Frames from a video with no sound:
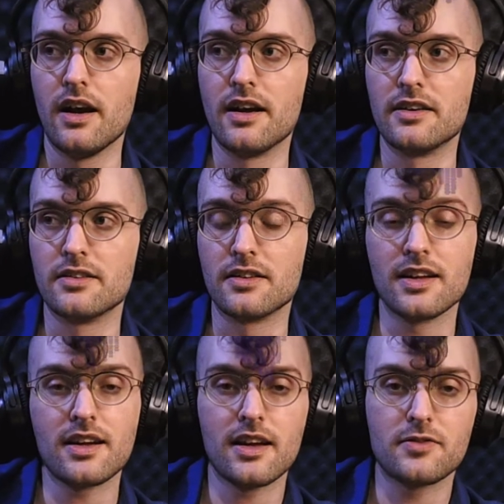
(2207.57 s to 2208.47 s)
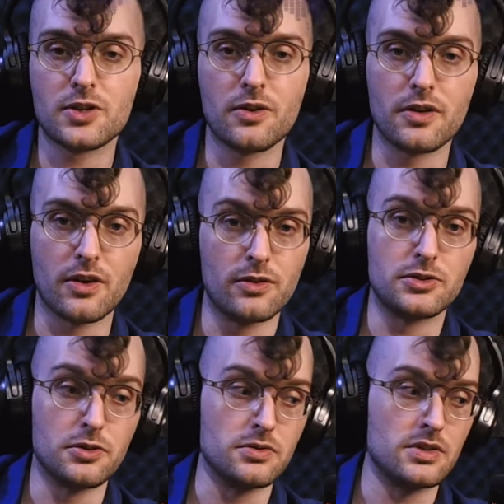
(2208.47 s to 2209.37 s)
And they gave Joe the good
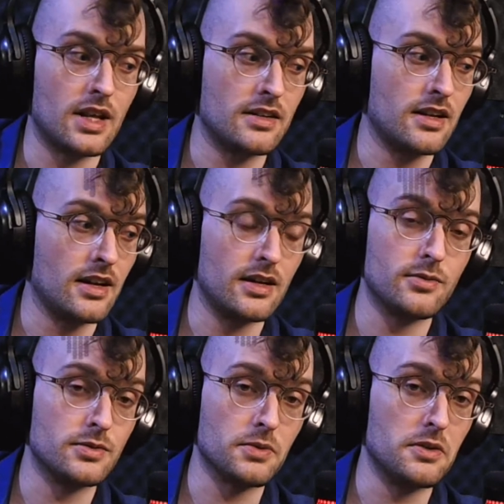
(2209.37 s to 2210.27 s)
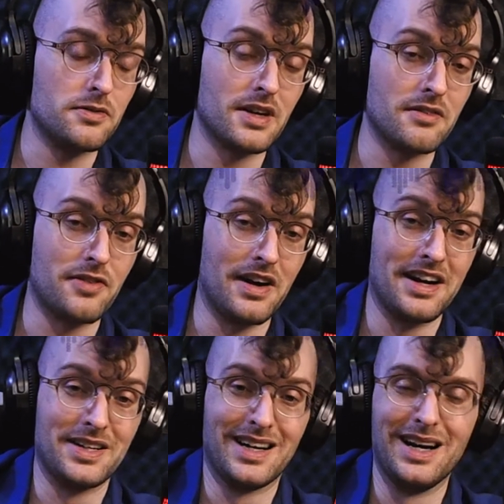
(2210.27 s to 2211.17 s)
juice that day. He was real fucking
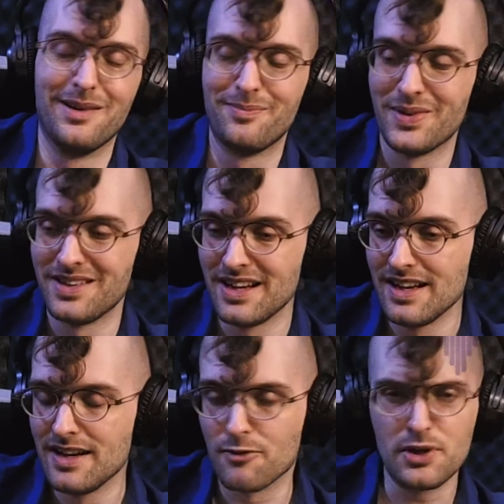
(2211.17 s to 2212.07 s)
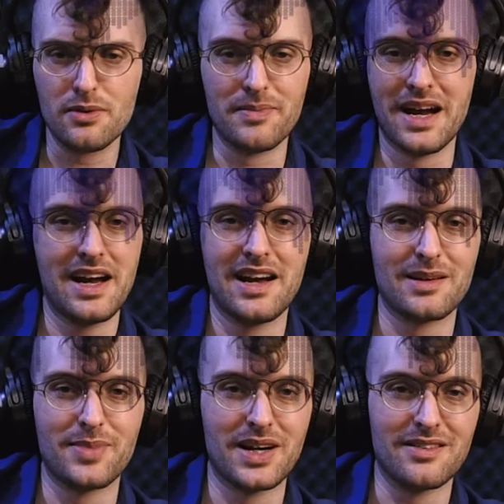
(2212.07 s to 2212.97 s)
fired up. Real mad
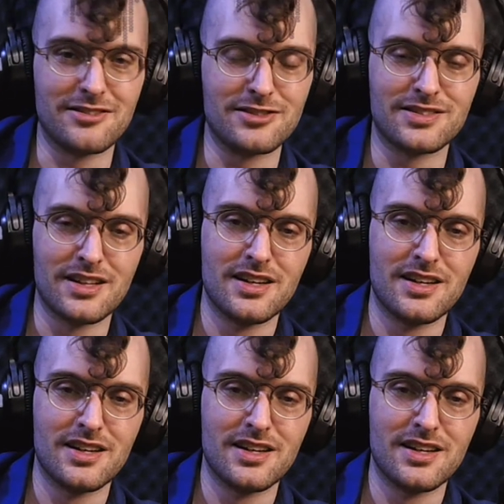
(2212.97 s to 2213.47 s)
about these